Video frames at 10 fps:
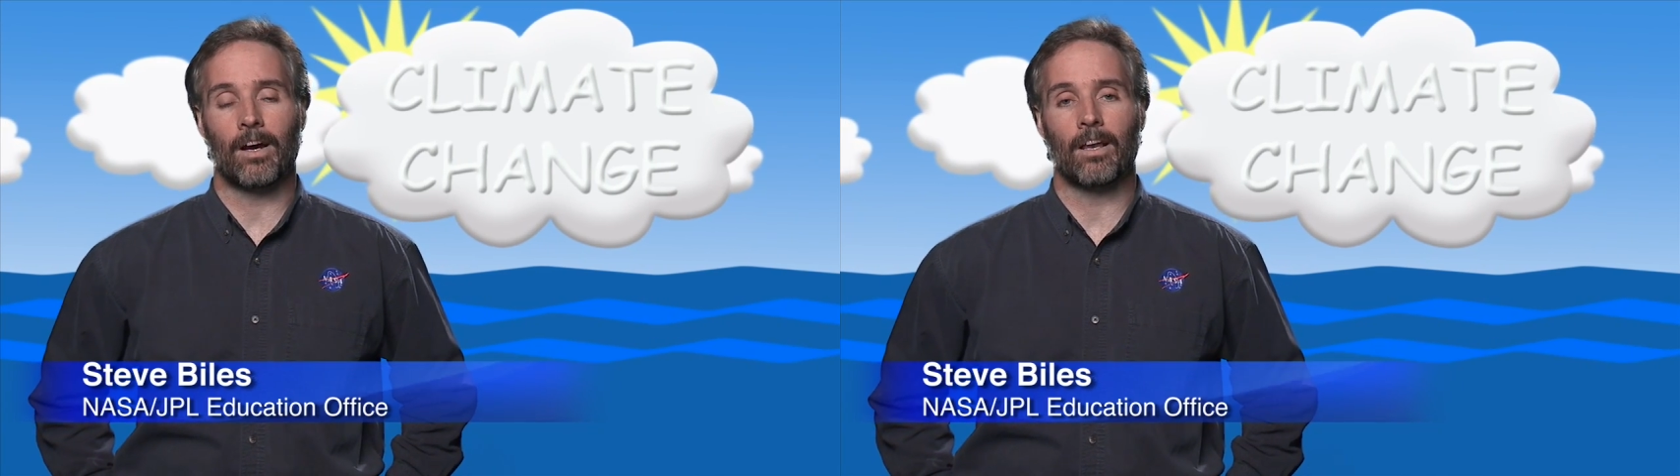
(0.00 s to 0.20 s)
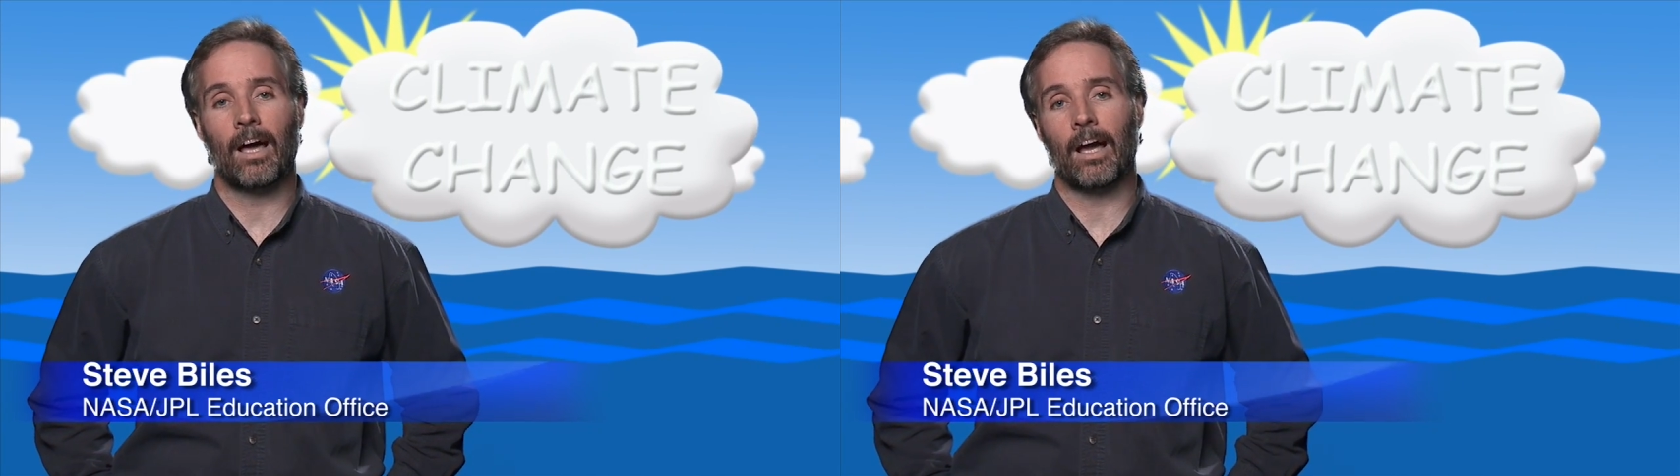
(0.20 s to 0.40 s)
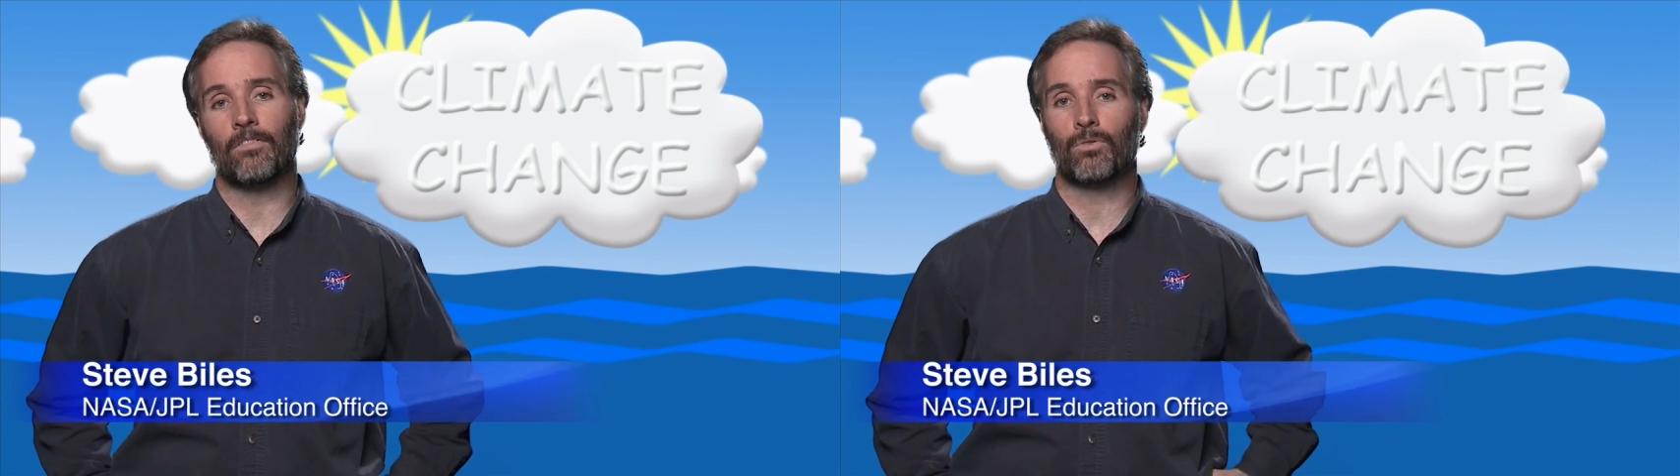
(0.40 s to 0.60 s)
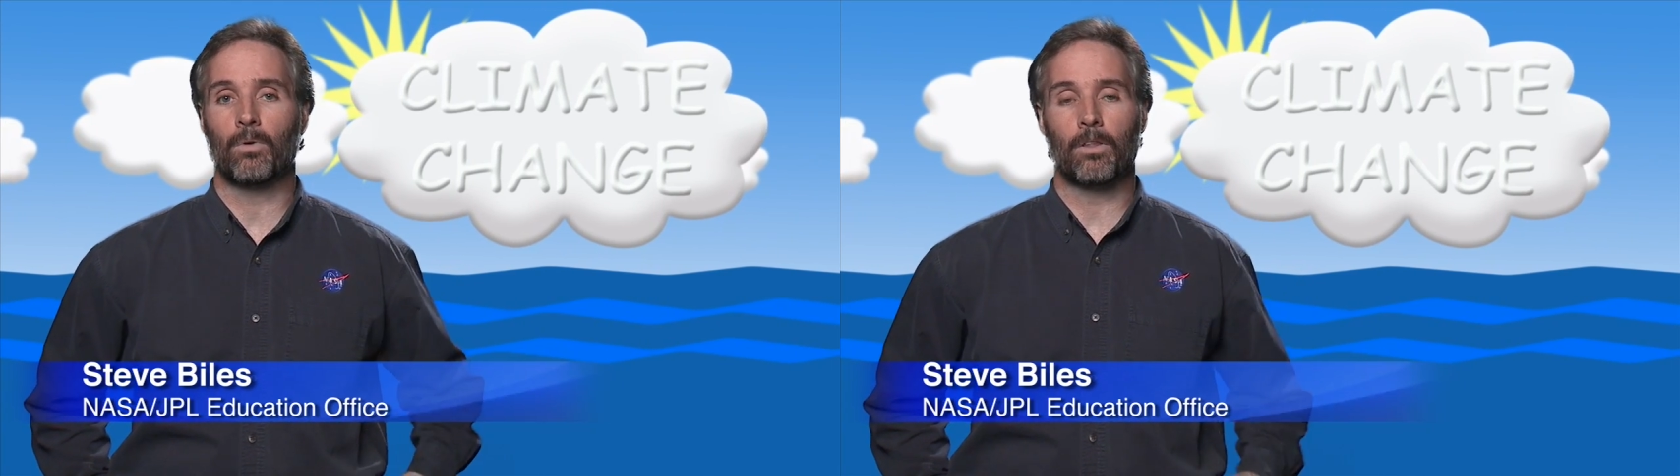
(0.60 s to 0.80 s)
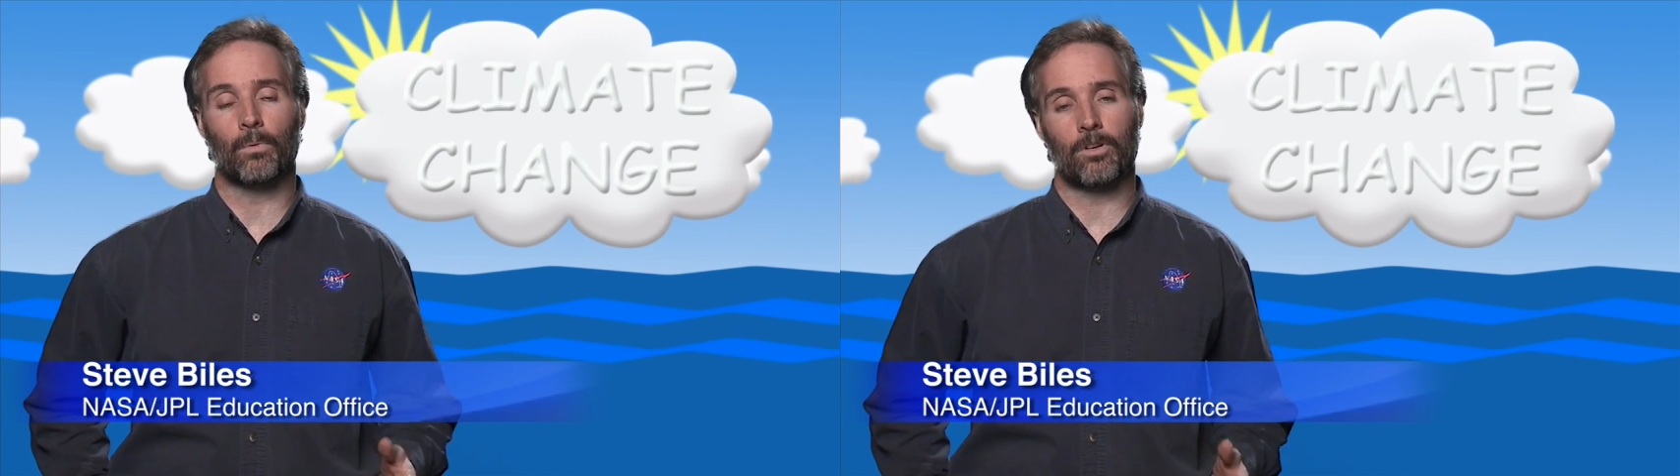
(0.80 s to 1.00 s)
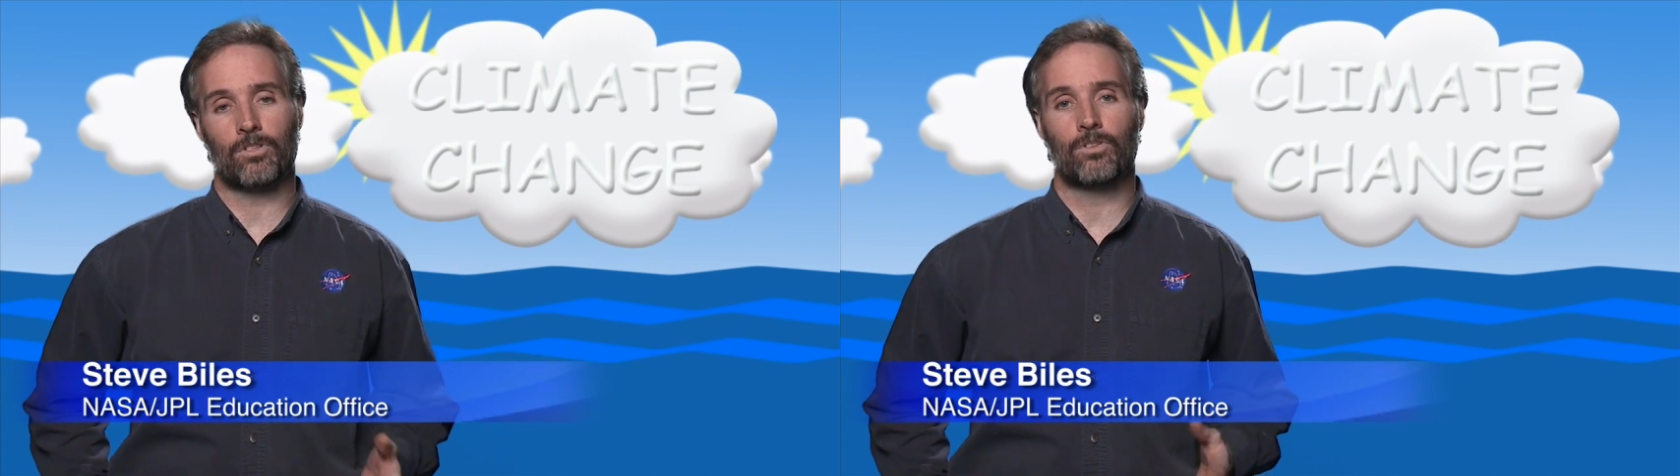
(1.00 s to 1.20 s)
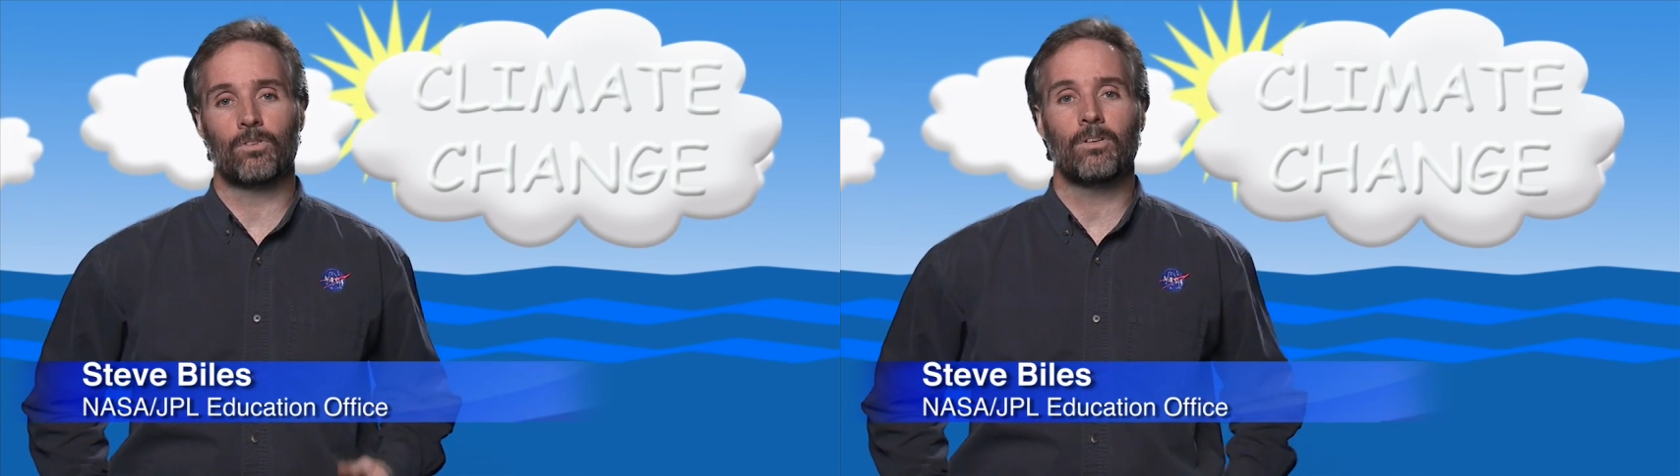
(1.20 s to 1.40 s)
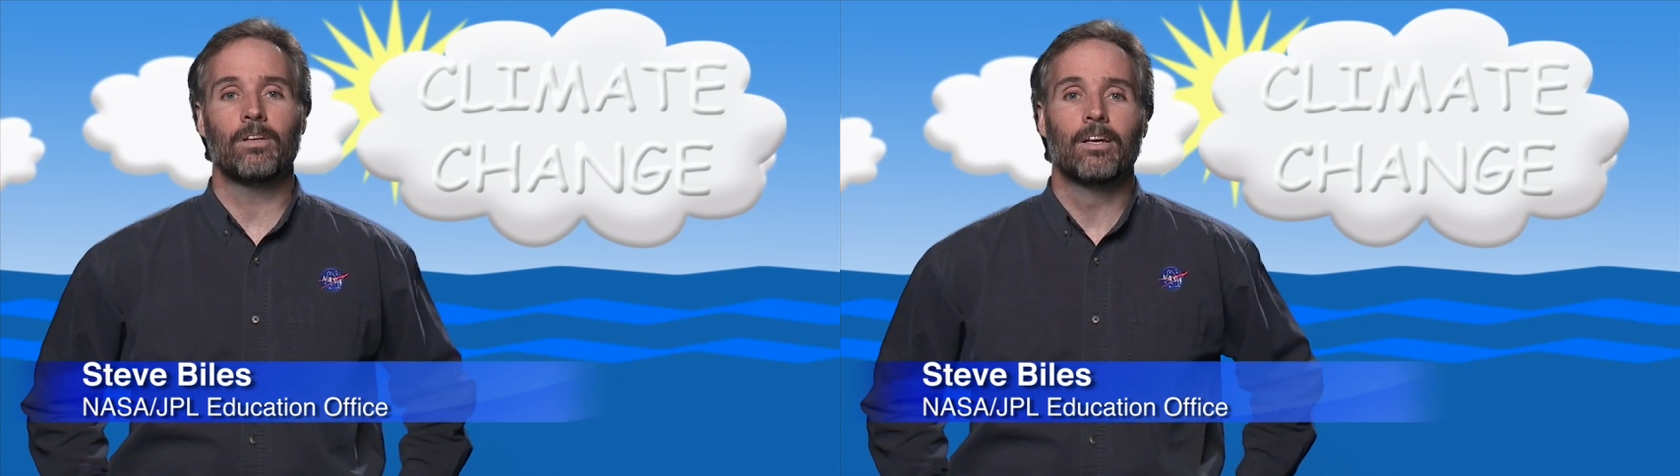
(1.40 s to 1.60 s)
our lives, whether we're a
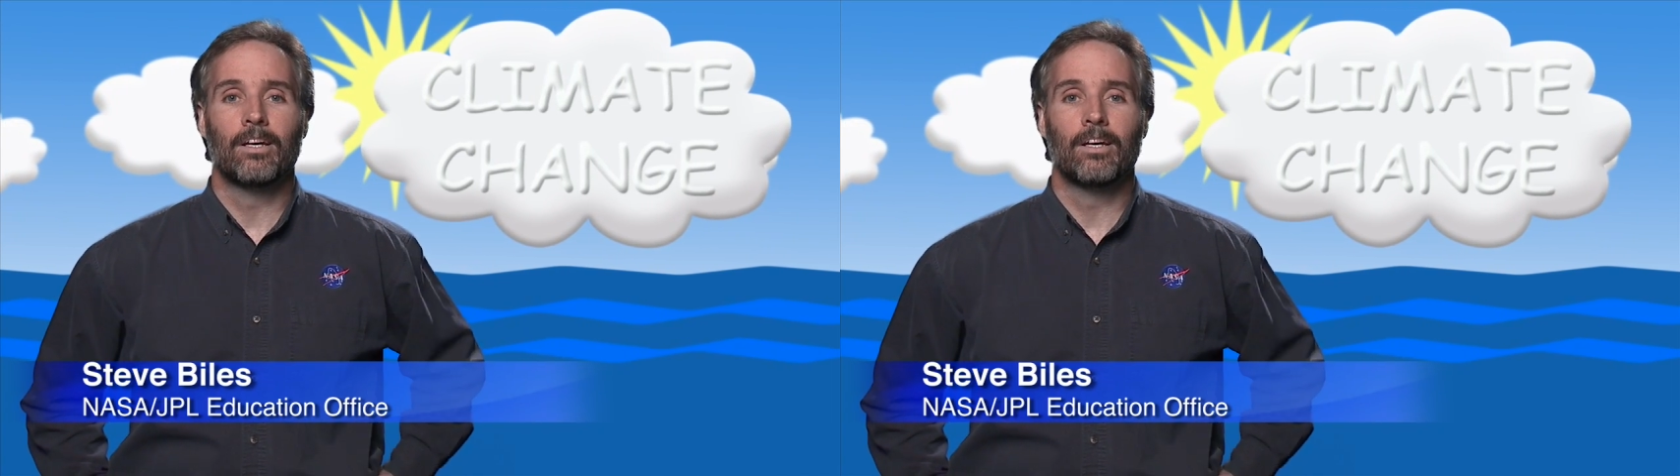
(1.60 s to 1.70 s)
student,